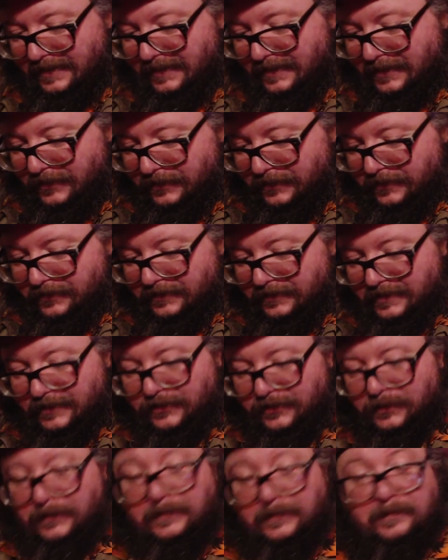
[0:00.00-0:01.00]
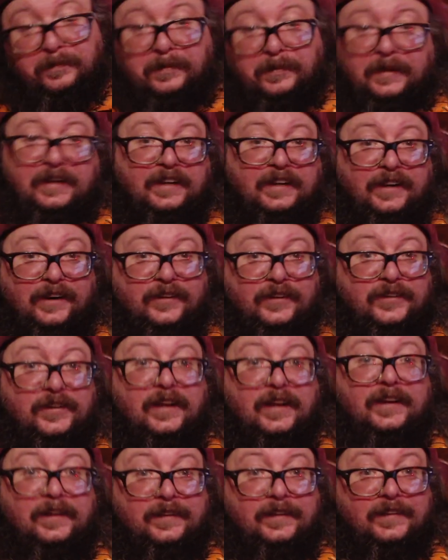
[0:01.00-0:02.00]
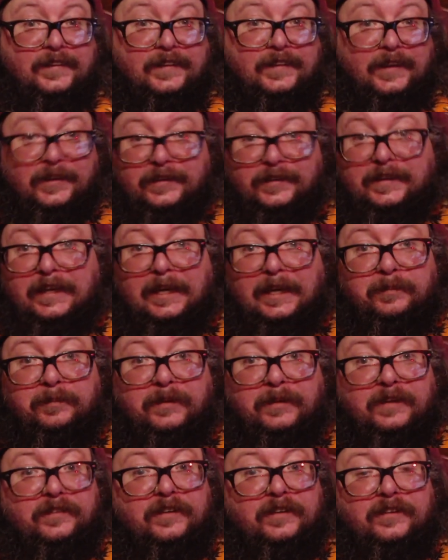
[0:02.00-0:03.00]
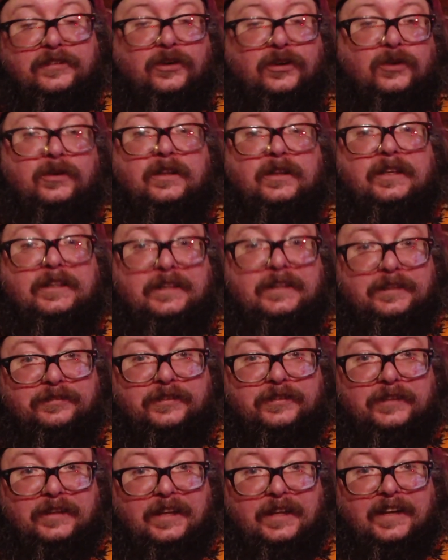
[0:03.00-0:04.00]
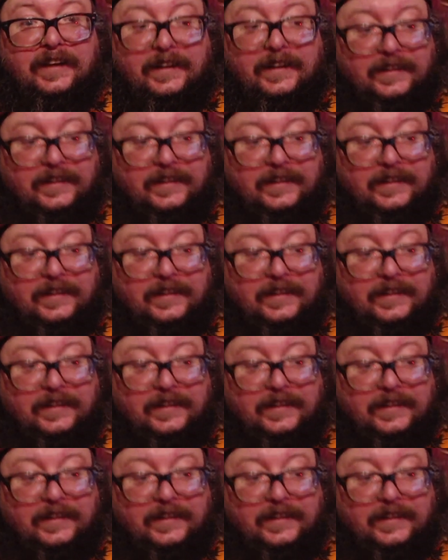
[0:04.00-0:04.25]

Well, this would be our second stealth game, but in a totally different light.